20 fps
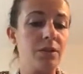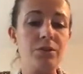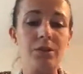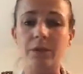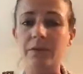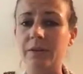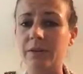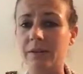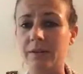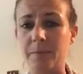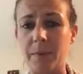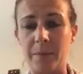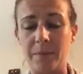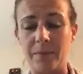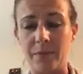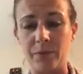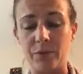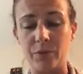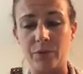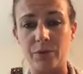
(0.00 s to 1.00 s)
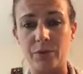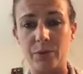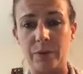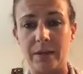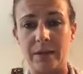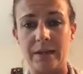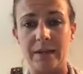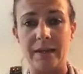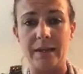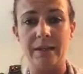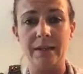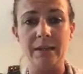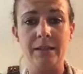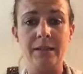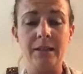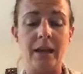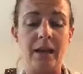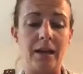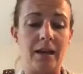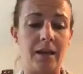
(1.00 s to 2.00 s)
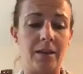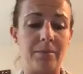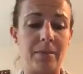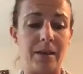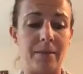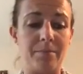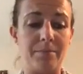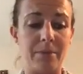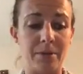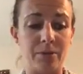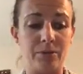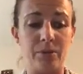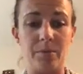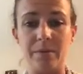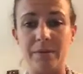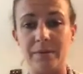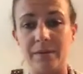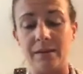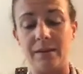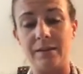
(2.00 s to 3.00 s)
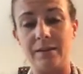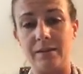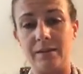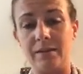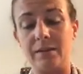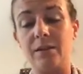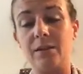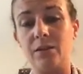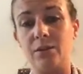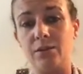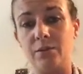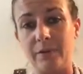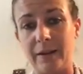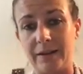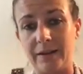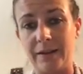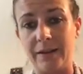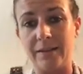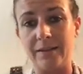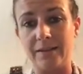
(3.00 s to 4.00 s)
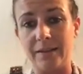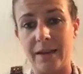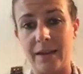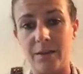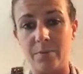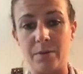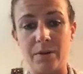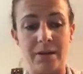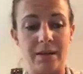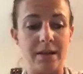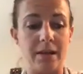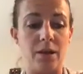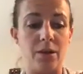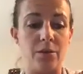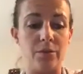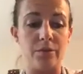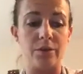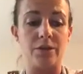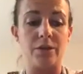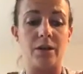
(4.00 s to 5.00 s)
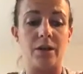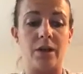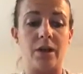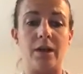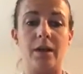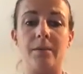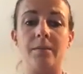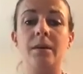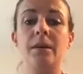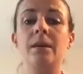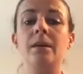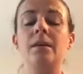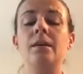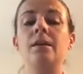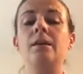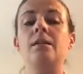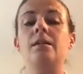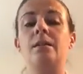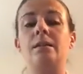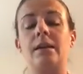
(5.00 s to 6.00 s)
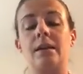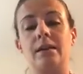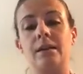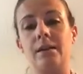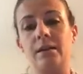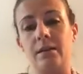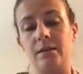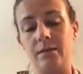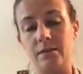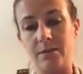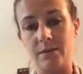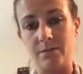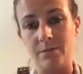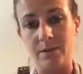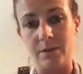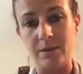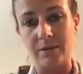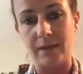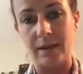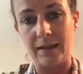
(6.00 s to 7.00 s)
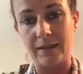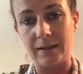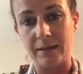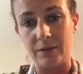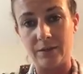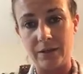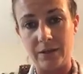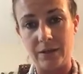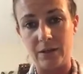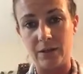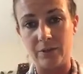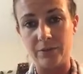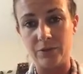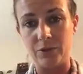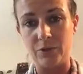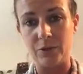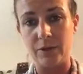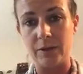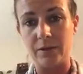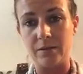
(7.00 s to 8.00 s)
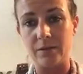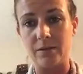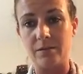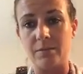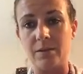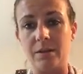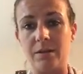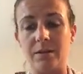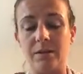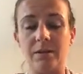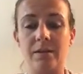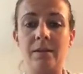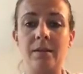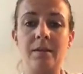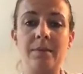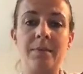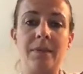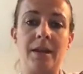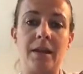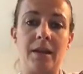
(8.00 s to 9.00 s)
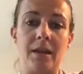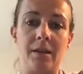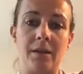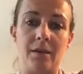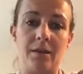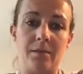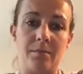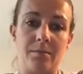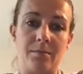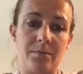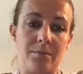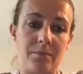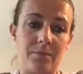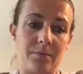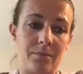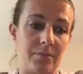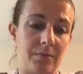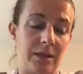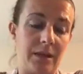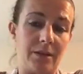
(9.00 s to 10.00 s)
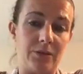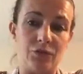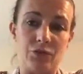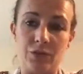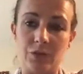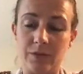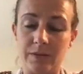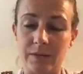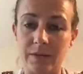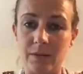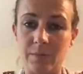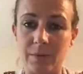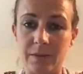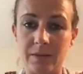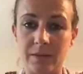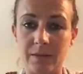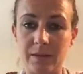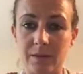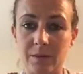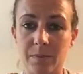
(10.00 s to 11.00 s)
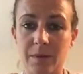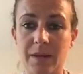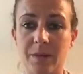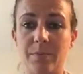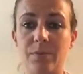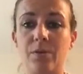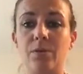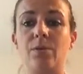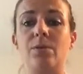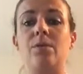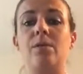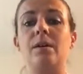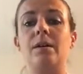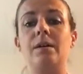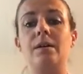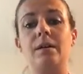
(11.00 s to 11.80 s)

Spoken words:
Don't expect miracles quickly, and build the business correctly, stably, over time, getting customers and looking after your customers. introducing the business to people,